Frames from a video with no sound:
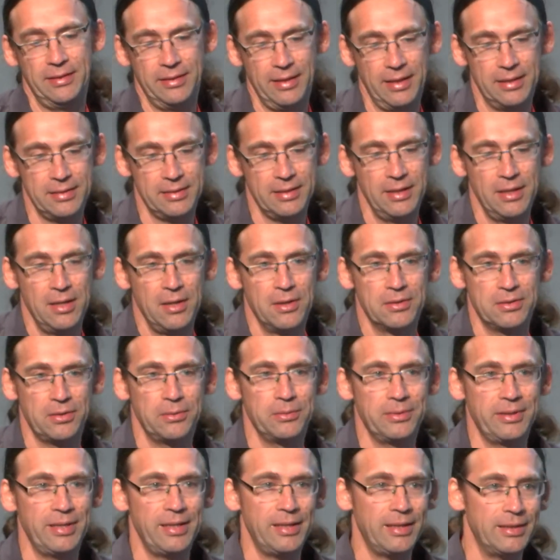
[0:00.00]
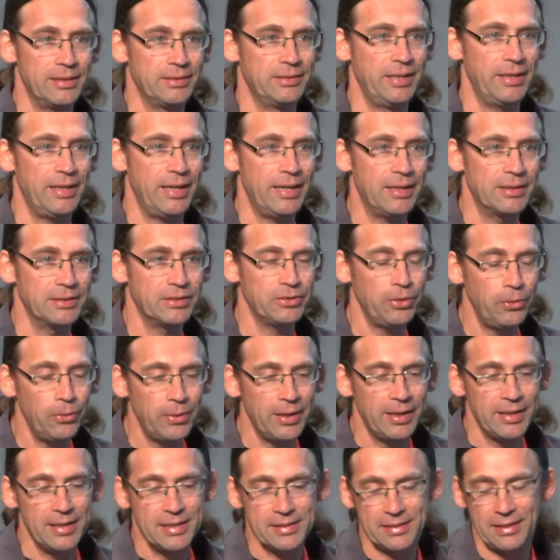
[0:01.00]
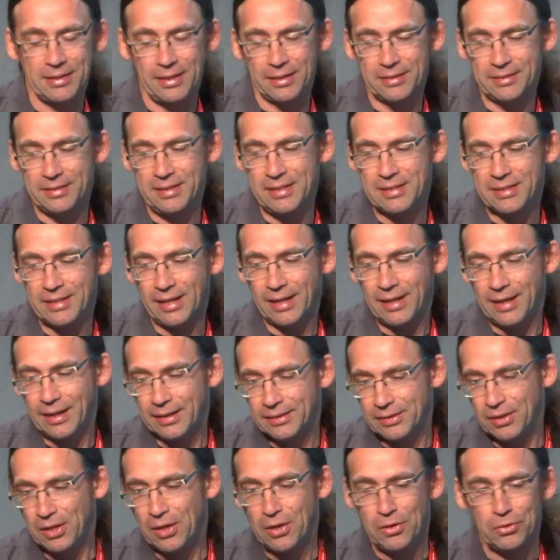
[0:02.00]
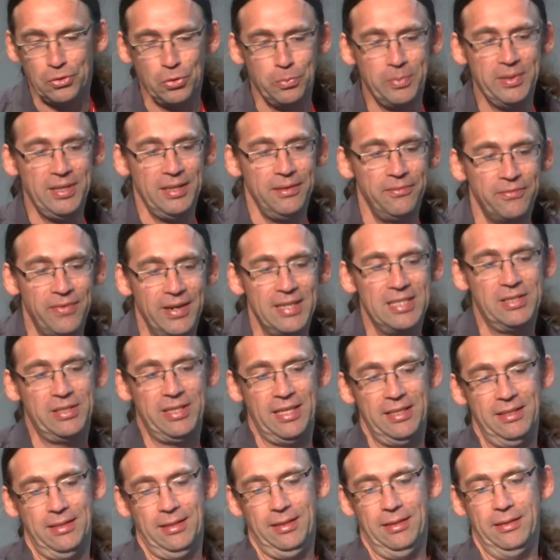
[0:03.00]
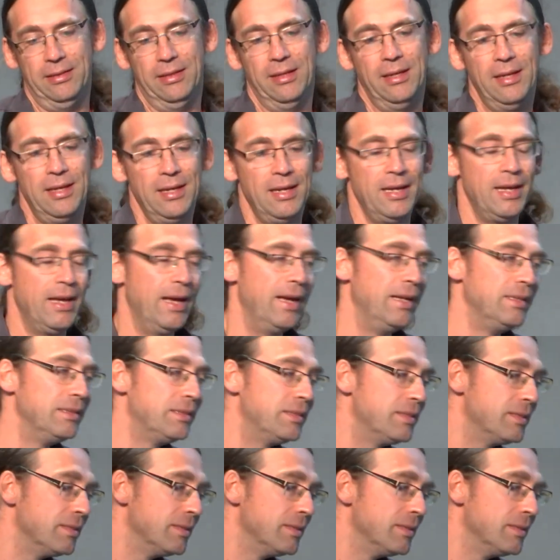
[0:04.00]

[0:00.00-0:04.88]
Yes, so there are tokens that are designed to be invested in, and